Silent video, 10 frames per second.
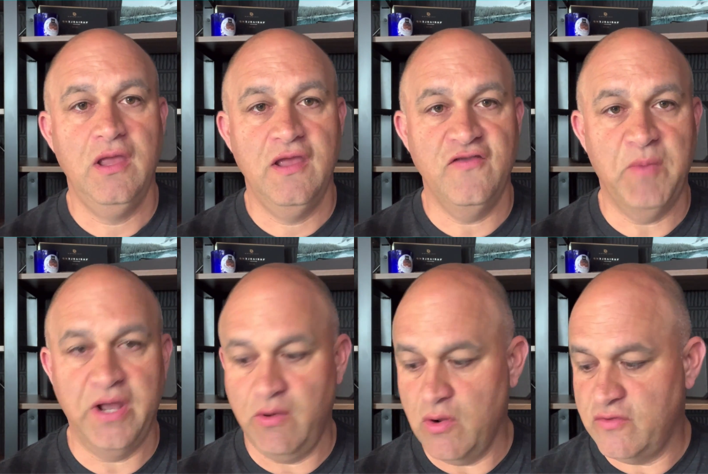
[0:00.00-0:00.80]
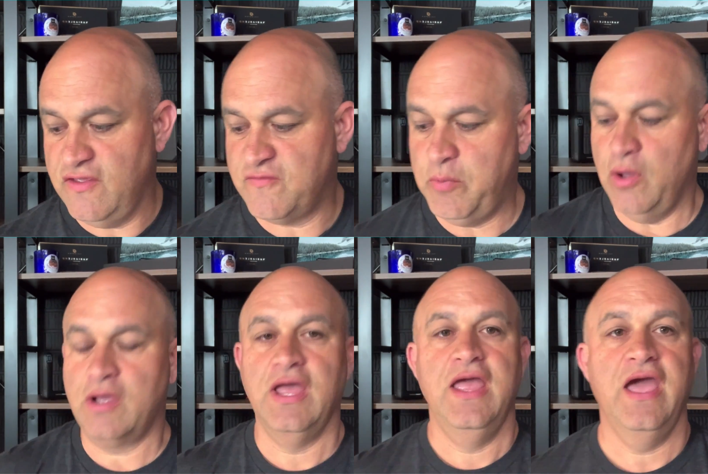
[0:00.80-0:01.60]
His buddy wrote this book,
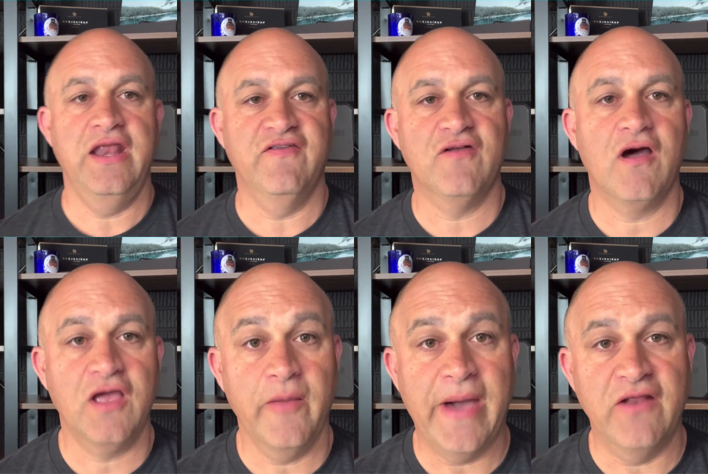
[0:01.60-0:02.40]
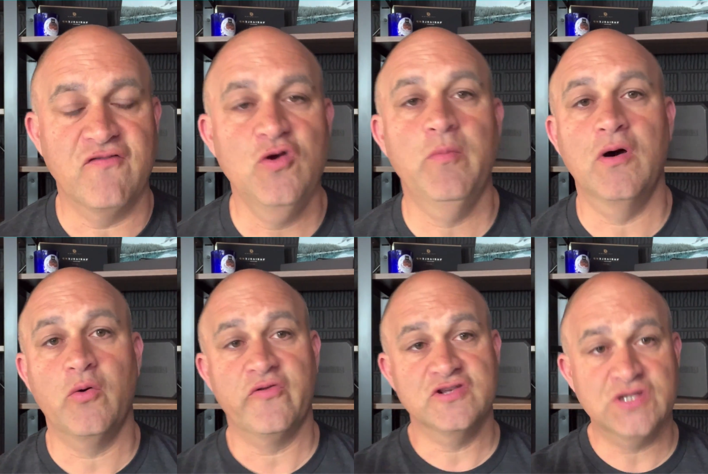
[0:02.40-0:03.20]
and he's talking about his new book,
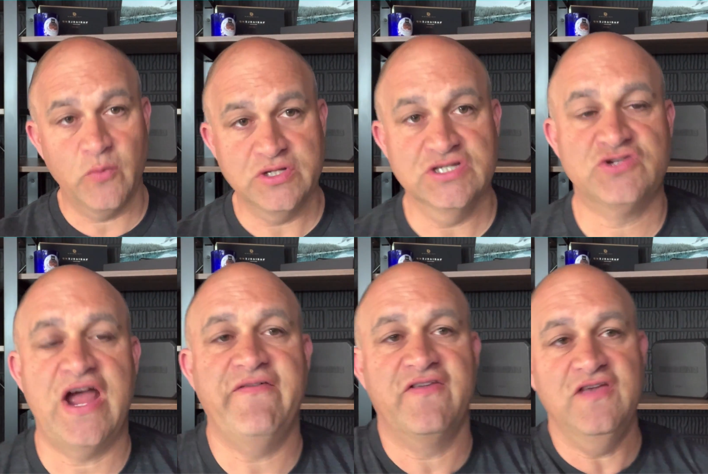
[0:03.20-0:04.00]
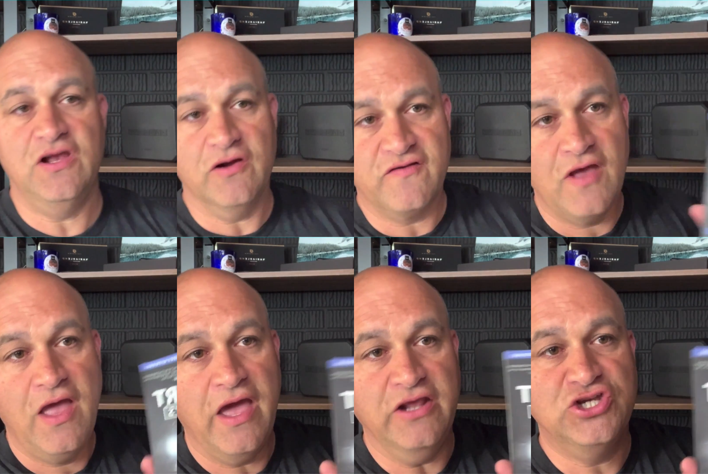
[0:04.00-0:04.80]
which is Traffic Secrets,
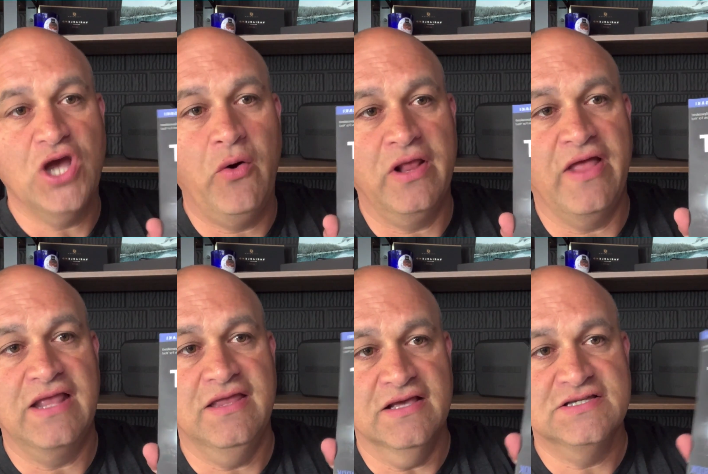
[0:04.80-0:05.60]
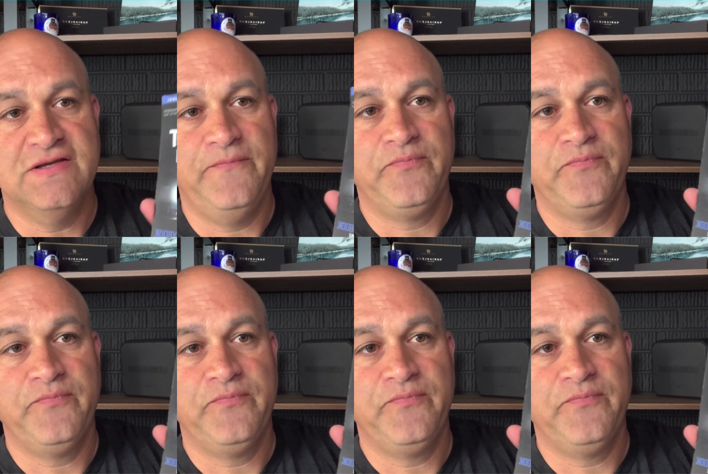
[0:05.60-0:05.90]
and he's showing it like this.